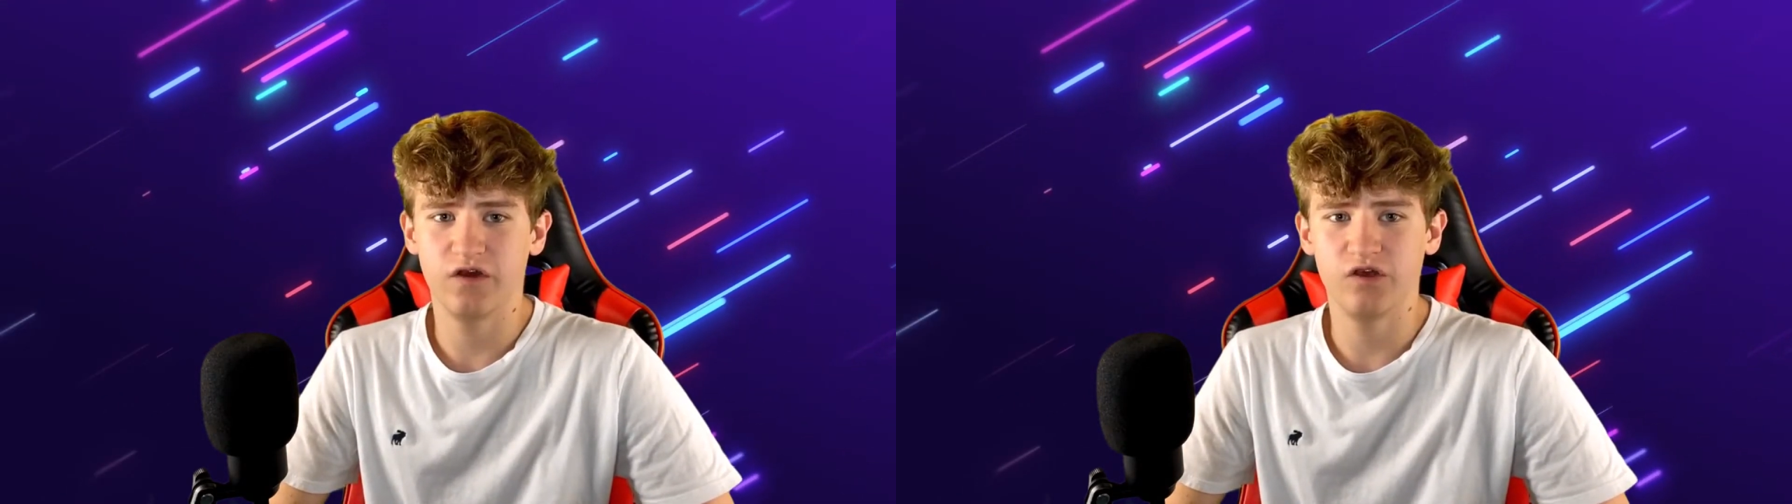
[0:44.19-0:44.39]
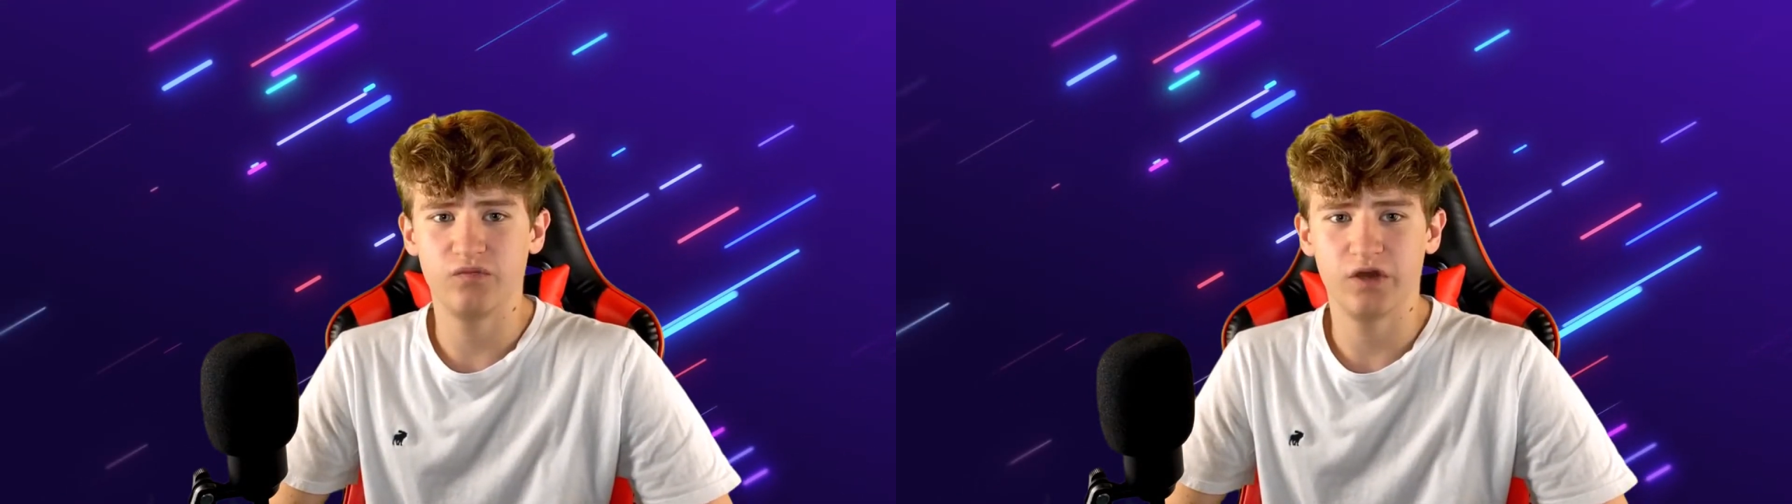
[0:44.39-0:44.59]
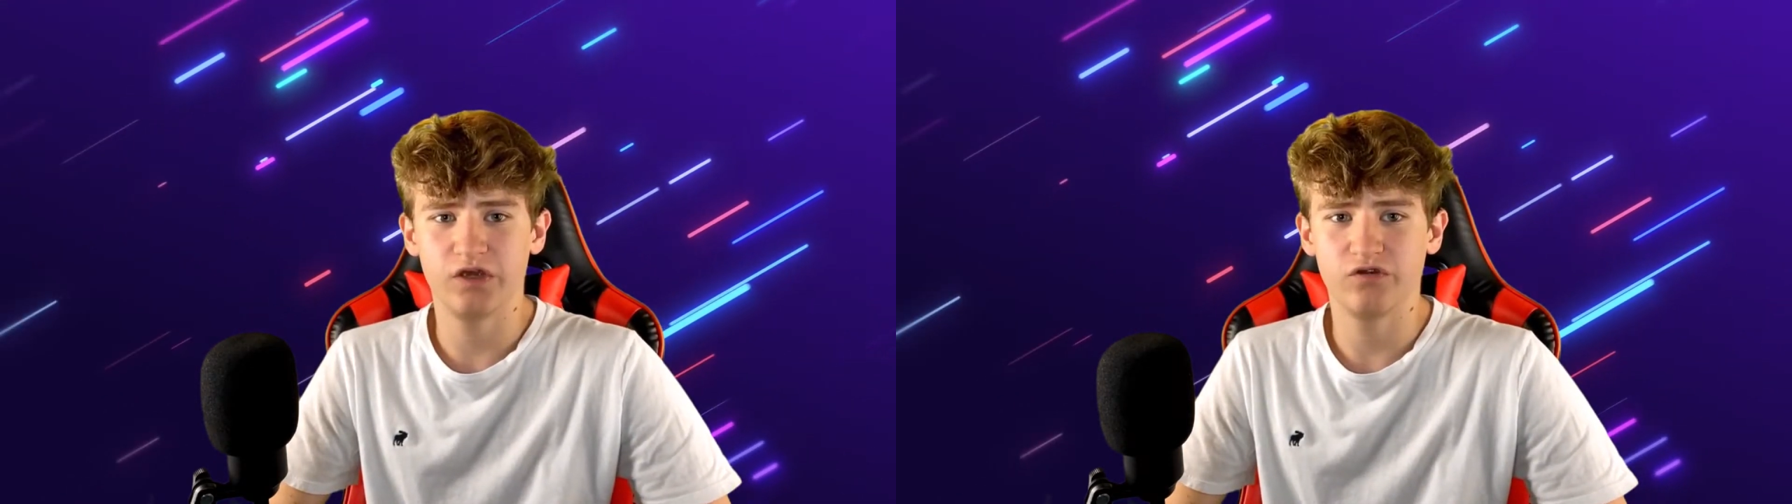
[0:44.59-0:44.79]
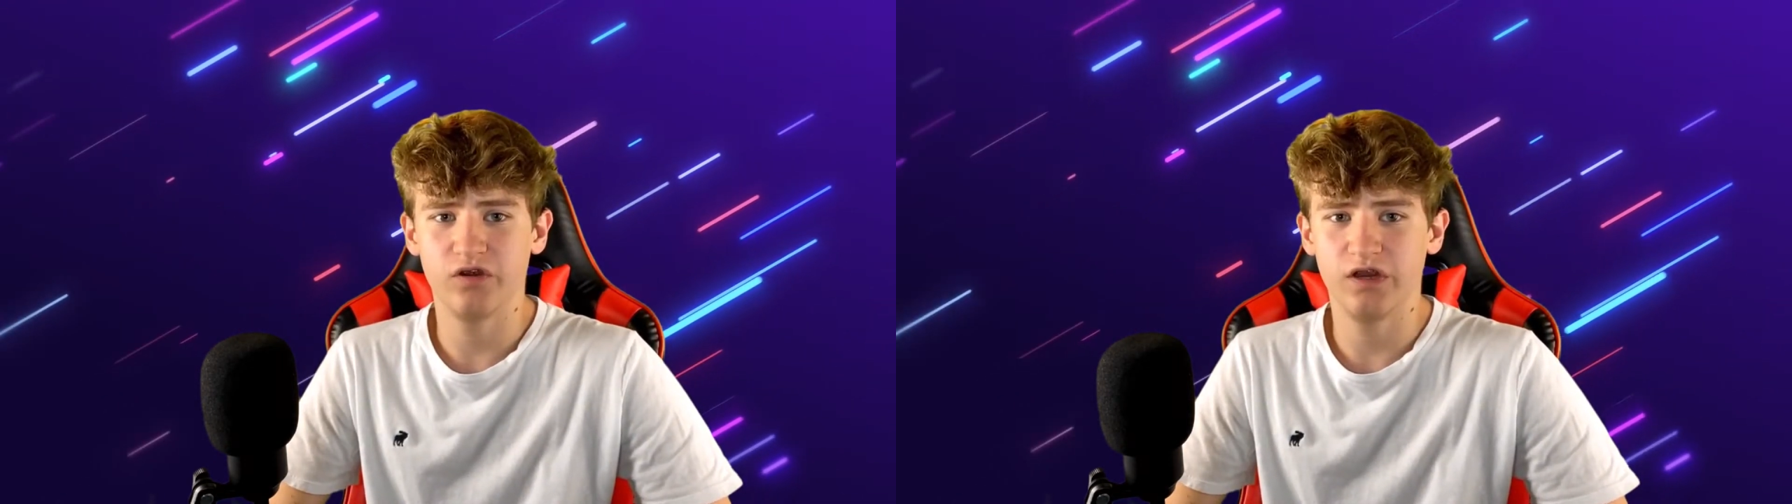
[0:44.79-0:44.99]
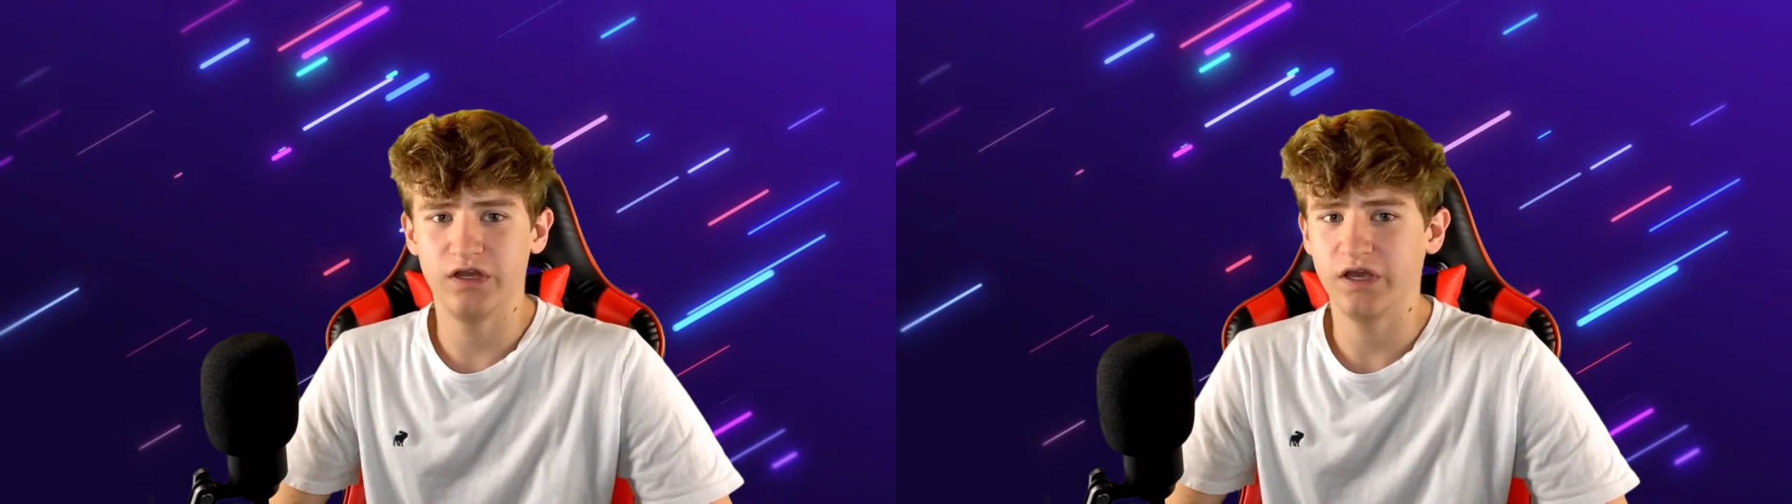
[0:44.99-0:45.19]
how you might
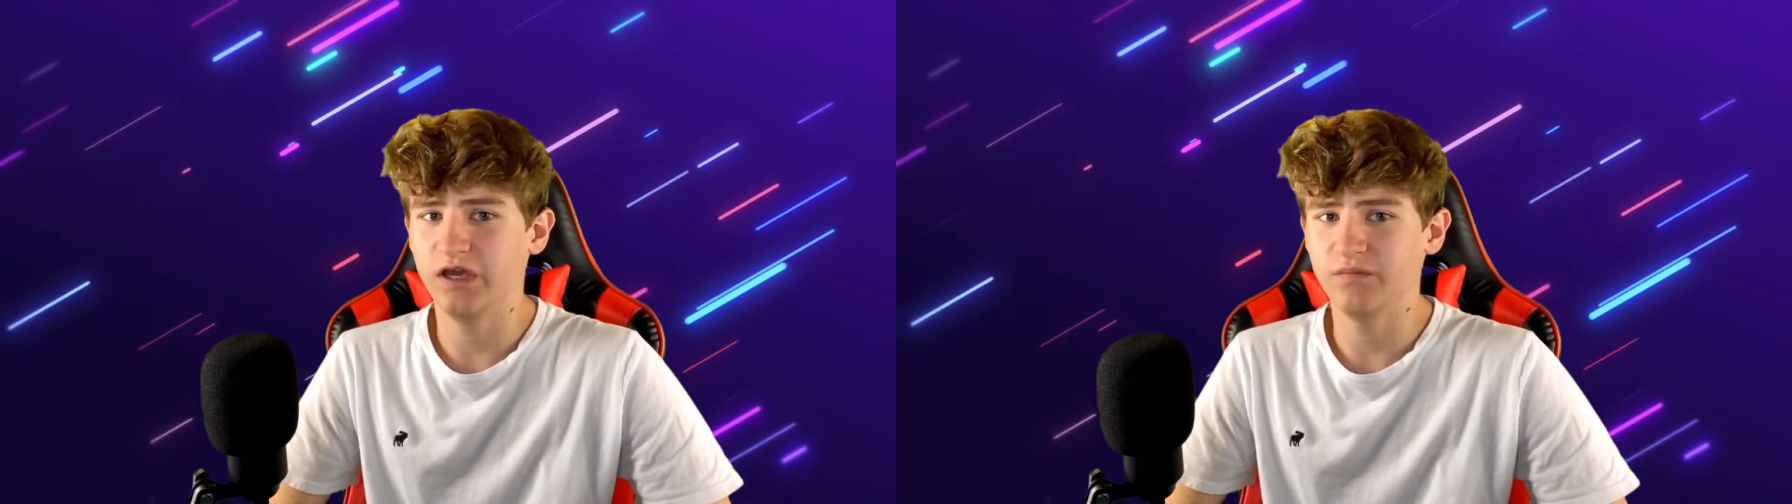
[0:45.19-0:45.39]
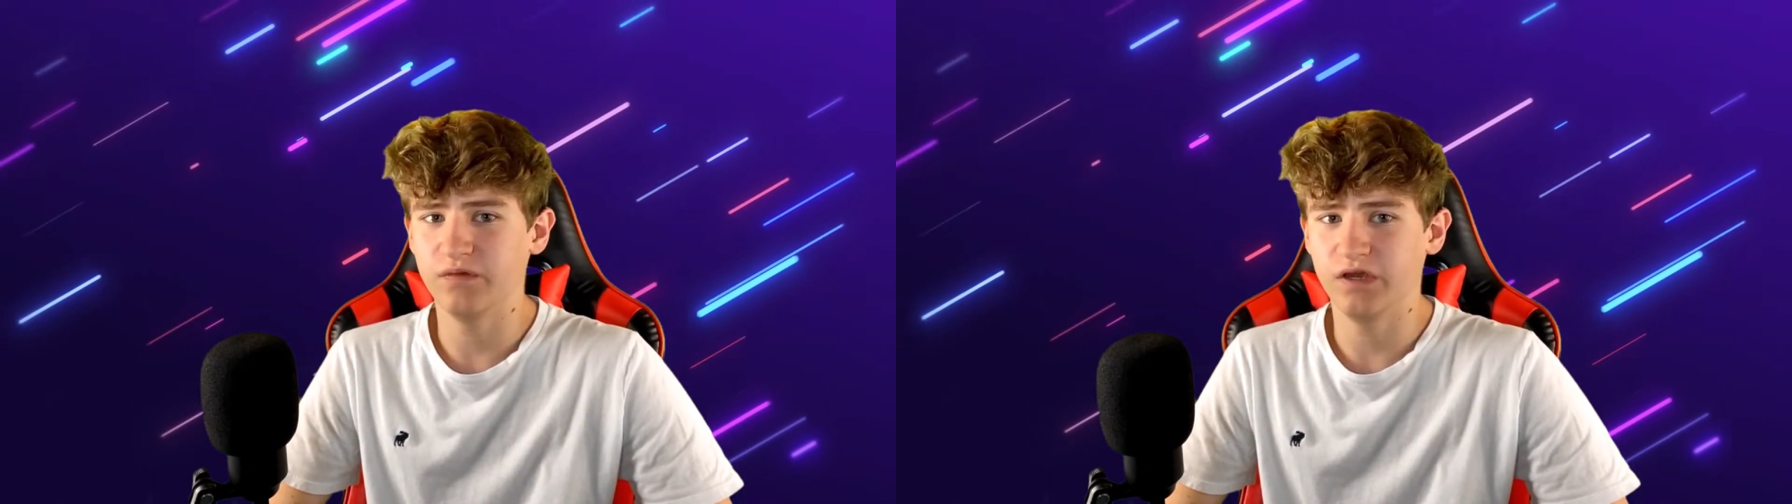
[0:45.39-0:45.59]
create a game